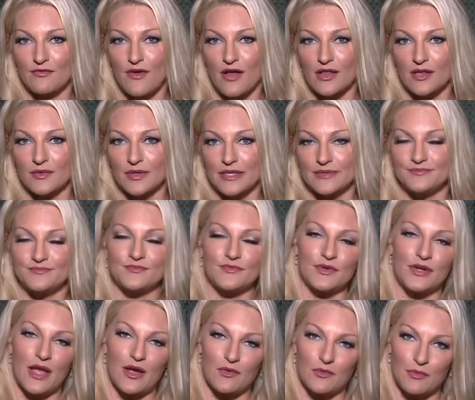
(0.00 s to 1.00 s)
follow it.
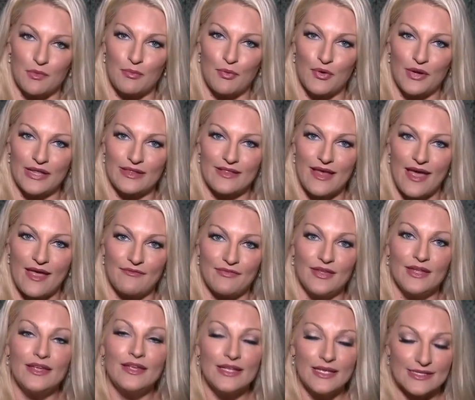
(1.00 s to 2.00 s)
For now, I'm reporting
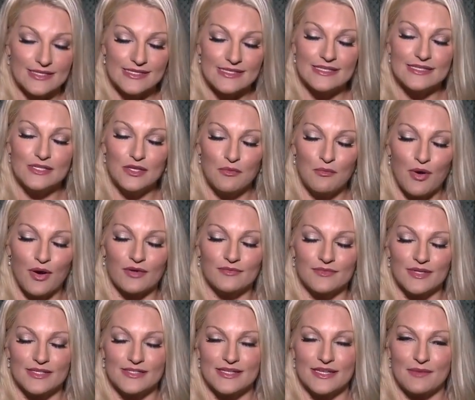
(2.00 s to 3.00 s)
live at Sylmar.
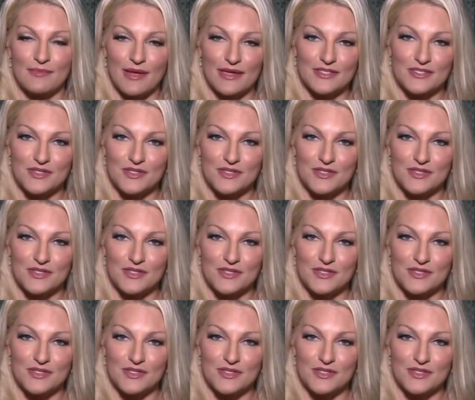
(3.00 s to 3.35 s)
I'll send it back